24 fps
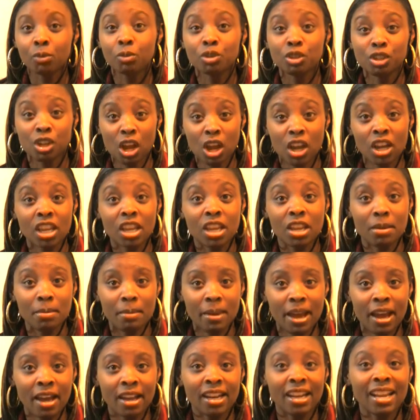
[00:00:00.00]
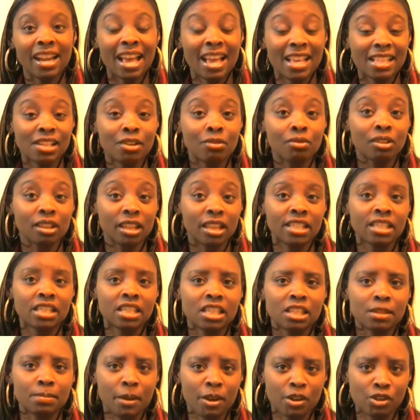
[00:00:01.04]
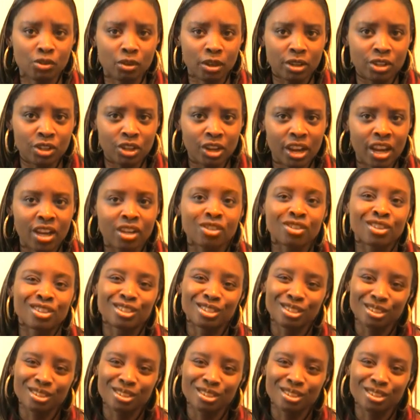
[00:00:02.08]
we're talking about it as it relates to special education.